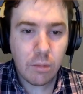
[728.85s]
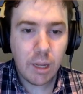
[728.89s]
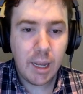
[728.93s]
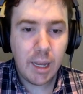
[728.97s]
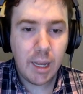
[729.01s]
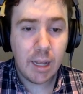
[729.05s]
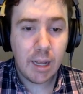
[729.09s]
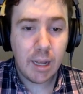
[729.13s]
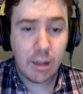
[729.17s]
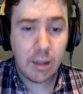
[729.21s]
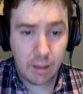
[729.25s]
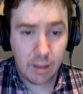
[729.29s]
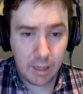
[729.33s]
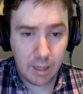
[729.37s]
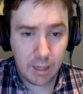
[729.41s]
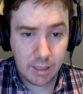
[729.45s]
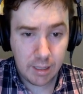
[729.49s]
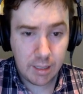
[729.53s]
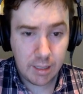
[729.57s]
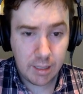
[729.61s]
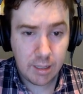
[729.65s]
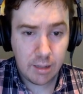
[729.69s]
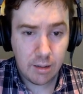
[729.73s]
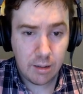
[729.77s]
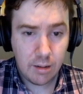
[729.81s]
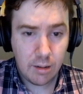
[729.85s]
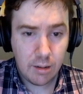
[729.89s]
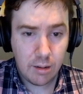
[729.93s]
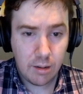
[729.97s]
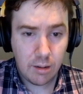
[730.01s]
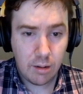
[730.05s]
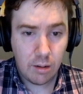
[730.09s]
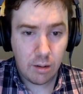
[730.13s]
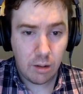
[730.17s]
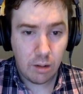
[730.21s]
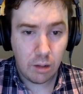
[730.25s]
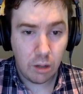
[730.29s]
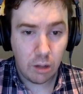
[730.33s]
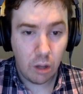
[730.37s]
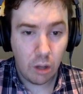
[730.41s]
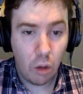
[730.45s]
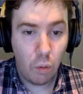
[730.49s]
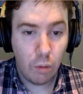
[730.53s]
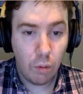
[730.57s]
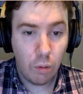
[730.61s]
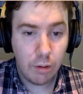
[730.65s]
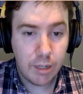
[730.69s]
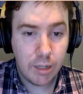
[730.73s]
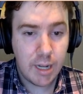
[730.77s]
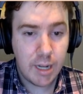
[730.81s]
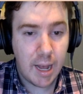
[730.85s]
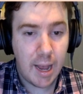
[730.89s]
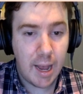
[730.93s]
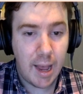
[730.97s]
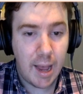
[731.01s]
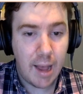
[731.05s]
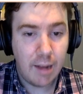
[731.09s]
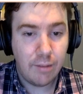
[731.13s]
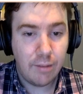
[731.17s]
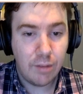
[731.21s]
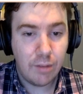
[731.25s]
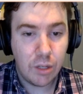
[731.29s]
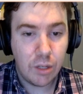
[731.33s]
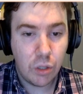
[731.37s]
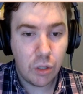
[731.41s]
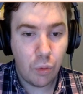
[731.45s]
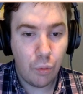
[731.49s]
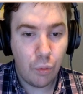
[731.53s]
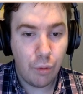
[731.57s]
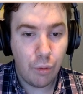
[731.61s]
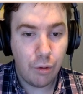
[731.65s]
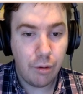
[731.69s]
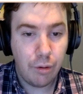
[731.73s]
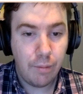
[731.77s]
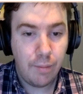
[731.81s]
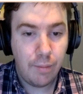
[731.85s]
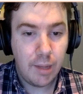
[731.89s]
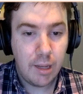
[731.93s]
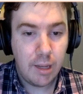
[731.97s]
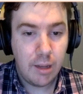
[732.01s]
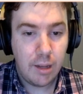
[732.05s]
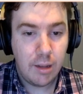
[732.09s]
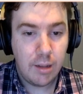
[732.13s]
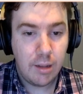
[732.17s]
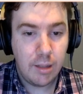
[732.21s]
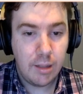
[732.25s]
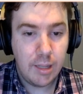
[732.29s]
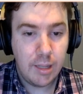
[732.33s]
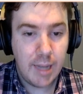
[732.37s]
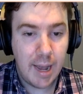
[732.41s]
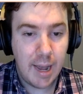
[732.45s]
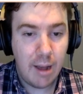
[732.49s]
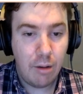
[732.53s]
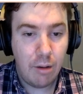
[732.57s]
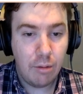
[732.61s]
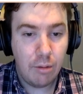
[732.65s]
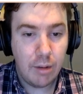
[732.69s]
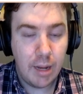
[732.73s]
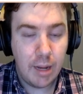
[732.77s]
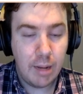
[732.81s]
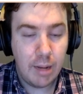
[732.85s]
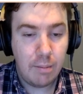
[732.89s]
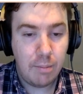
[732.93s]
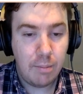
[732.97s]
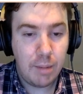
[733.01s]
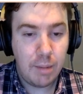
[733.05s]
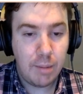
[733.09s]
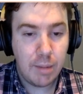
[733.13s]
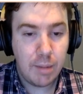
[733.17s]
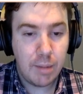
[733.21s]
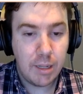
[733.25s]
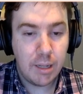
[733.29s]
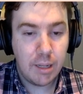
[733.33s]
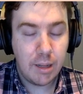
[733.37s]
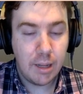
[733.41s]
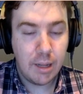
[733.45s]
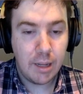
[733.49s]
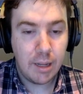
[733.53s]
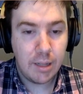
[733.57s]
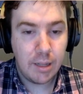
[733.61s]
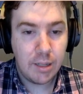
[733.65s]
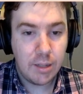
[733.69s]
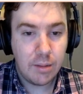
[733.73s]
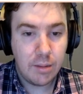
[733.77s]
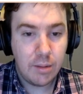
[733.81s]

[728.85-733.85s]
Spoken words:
in this lower dyad of this chord down and beam it to this.